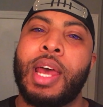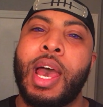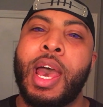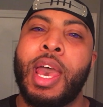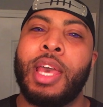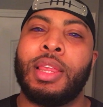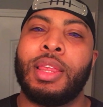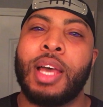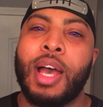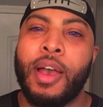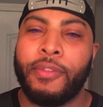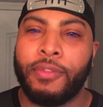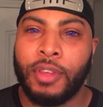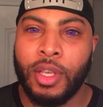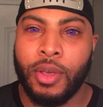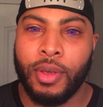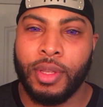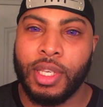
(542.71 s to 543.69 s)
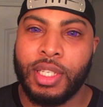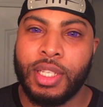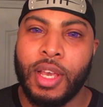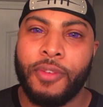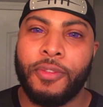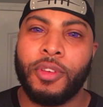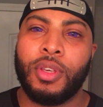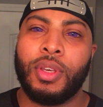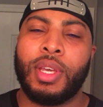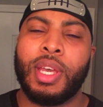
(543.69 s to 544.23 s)
I love doing this
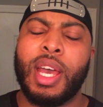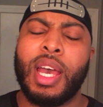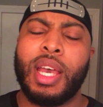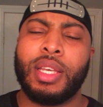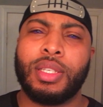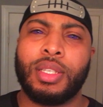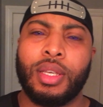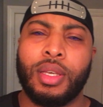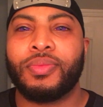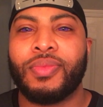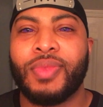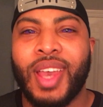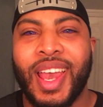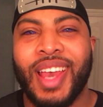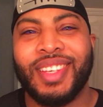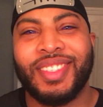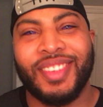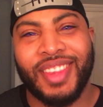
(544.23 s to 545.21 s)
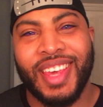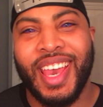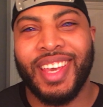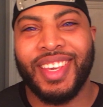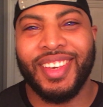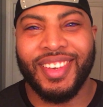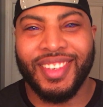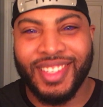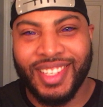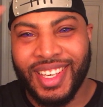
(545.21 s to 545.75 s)
stuff for you guys. Alright, so
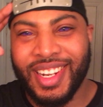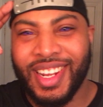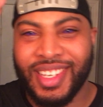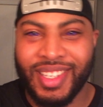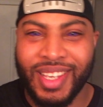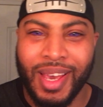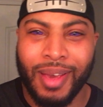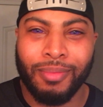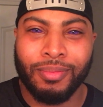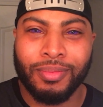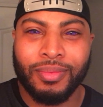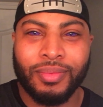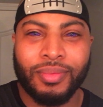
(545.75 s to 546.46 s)
thank you. See you next time.